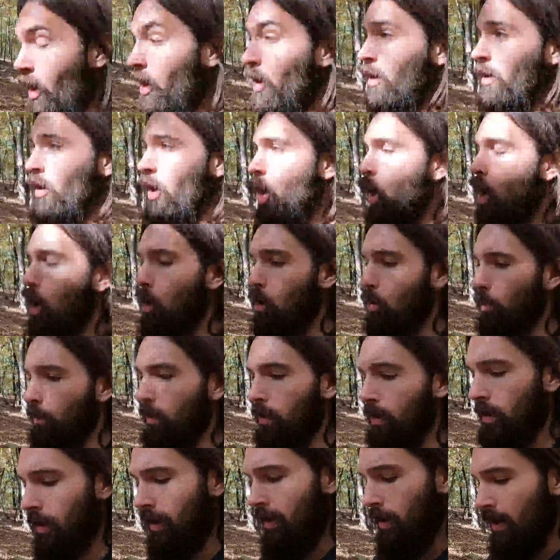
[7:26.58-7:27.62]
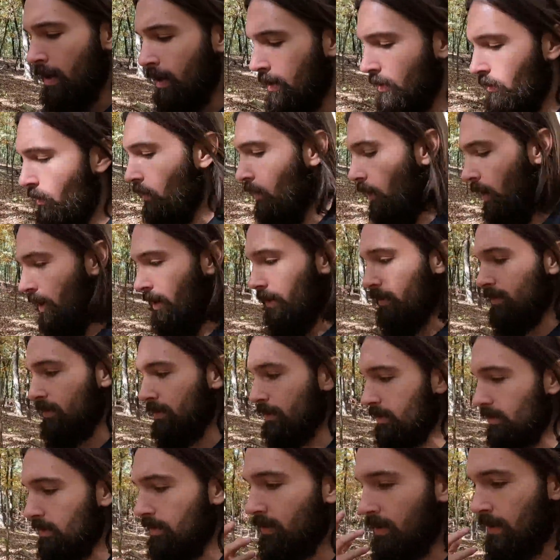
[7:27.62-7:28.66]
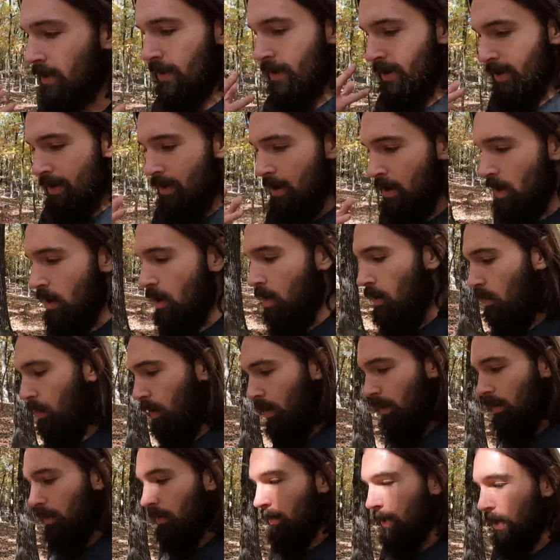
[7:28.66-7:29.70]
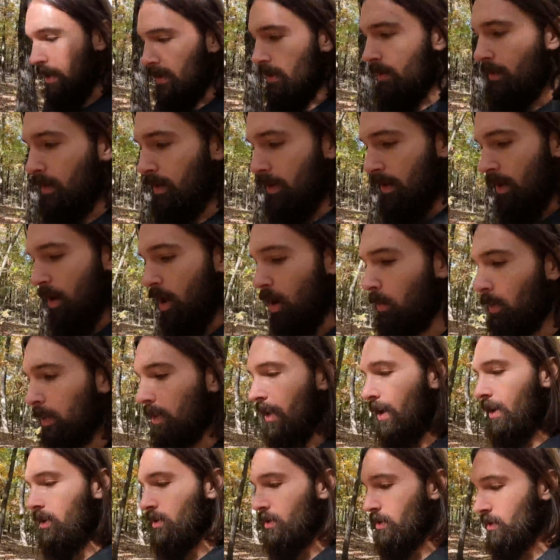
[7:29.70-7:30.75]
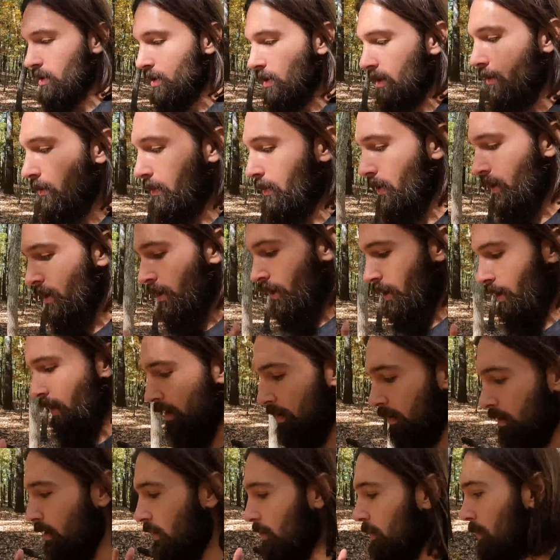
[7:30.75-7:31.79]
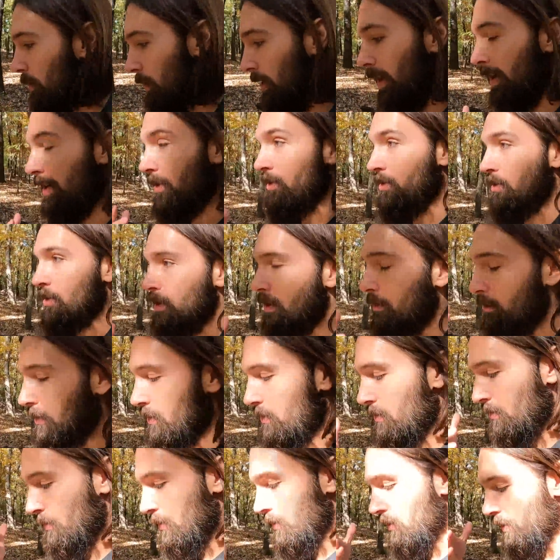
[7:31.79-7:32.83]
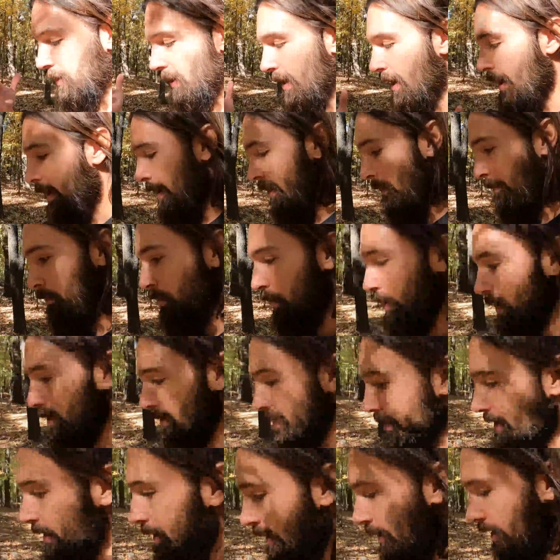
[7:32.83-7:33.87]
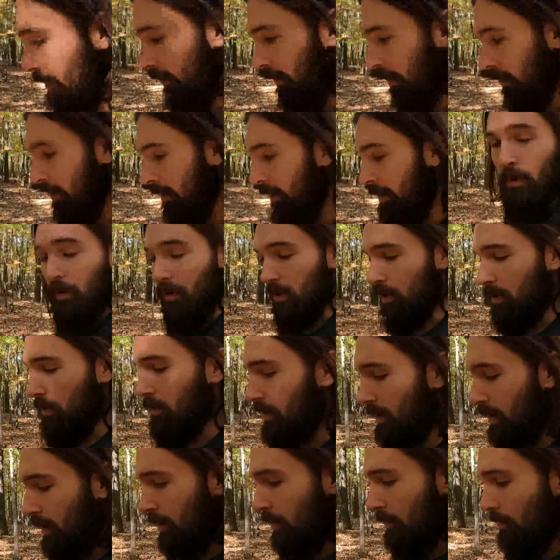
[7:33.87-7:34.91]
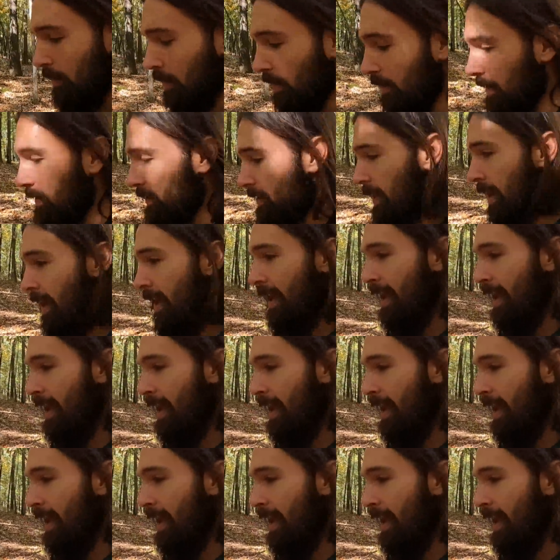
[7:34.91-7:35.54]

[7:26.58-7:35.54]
our home to us. This is where we, our relationship, our adult relationship was really present here more so than anywhere else.